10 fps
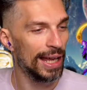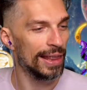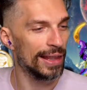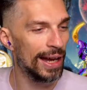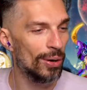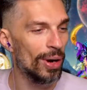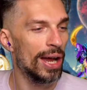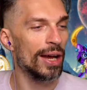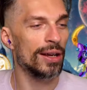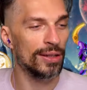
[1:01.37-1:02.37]
now.
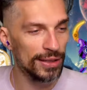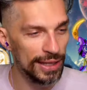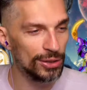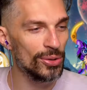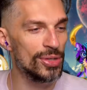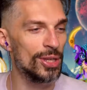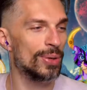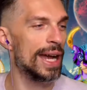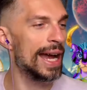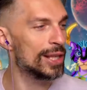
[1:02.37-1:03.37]
Glad to see you
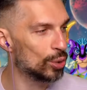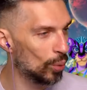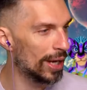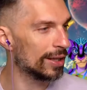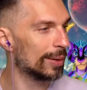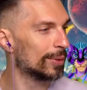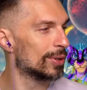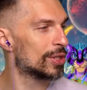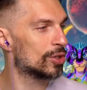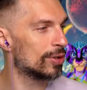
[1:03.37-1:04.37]
guys. Welcome to
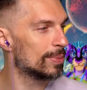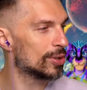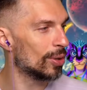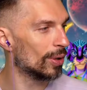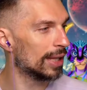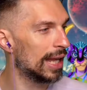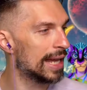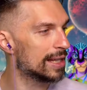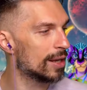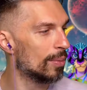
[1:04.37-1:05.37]
the stream. So
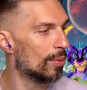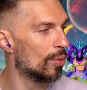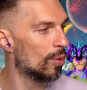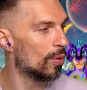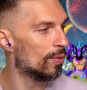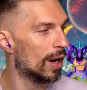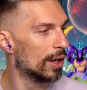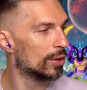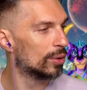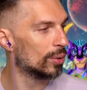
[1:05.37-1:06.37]
let's move
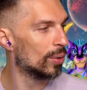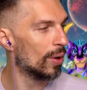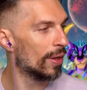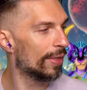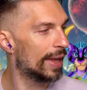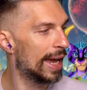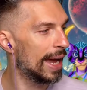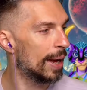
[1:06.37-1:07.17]
to the